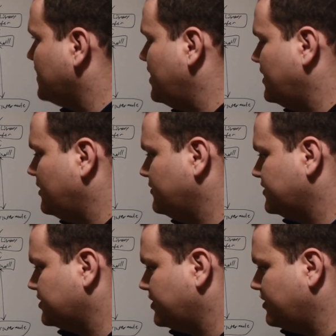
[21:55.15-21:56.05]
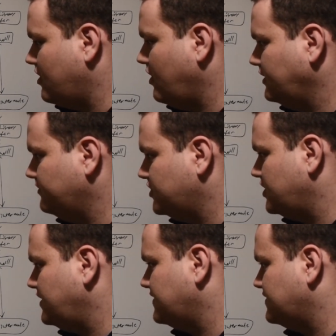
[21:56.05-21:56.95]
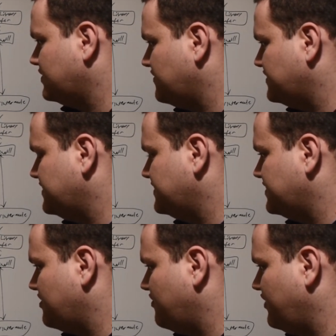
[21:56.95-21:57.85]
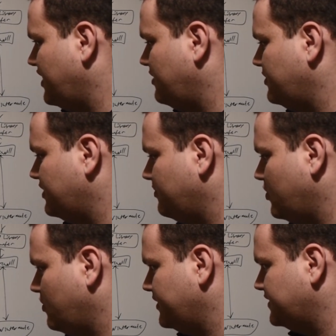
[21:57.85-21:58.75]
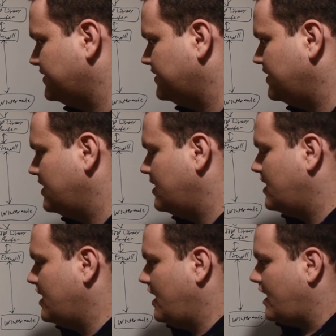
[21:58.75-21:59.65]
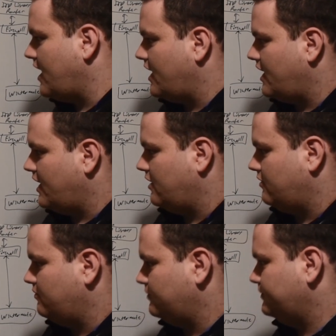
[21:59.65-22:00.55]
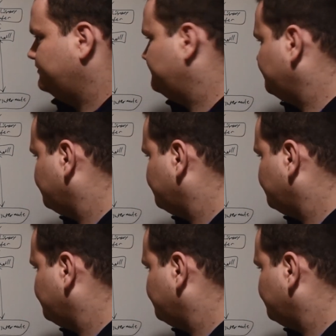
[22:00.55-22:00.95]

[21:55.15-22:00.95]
the Skynet cluster, all the machines and services that are available at the moment, and